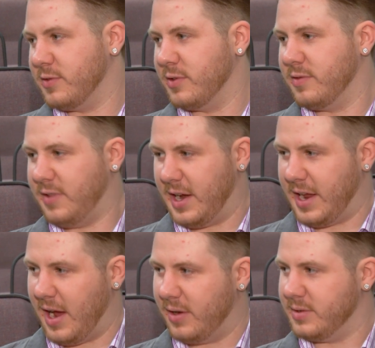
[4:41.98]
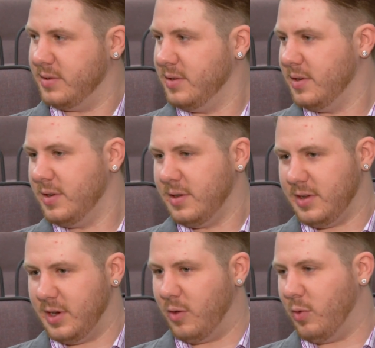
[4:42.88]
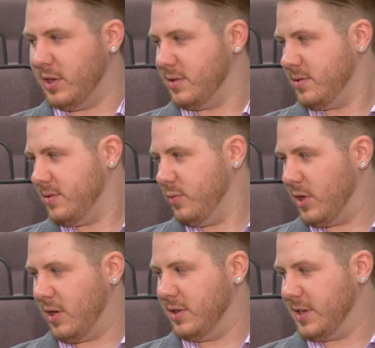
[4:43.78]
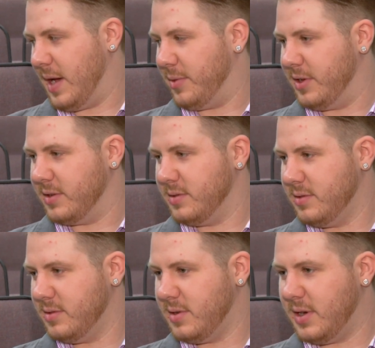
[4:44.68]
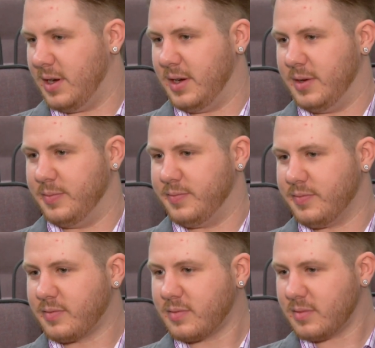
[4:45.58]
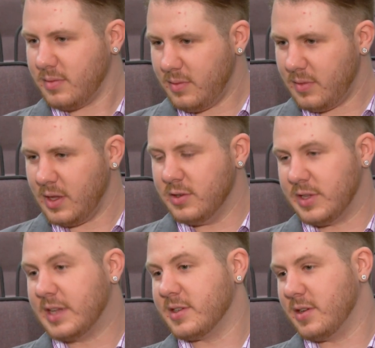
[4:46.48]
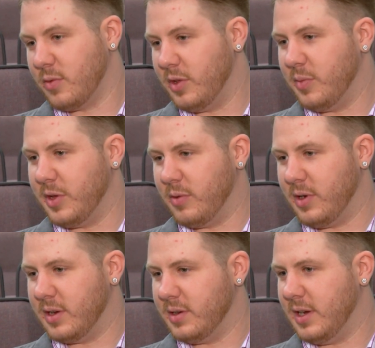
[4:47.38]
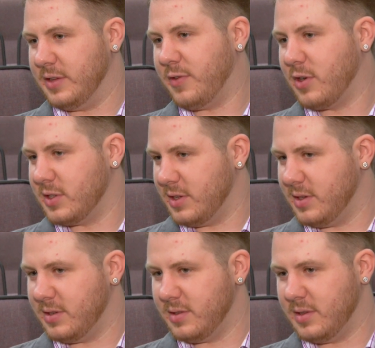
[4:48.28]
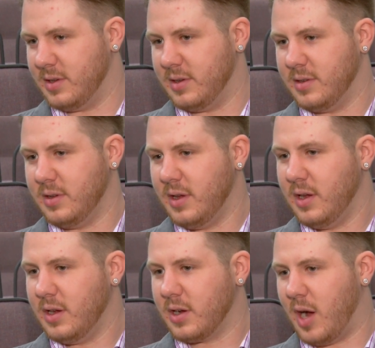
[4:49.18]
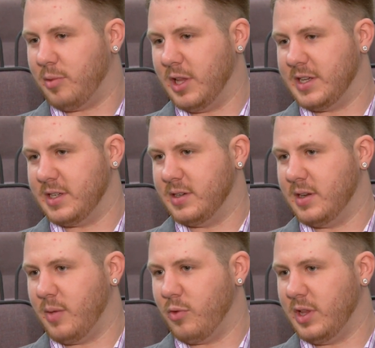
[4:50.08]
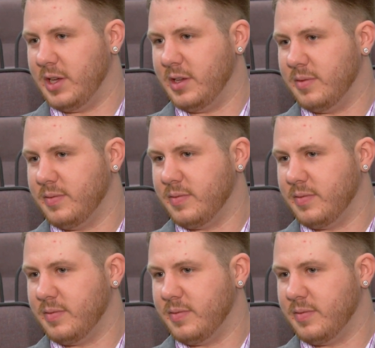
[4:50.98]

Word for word: for finding out, you know, what what all is happening. Um, so that's a really big one. As far as the the compilation, I'm really,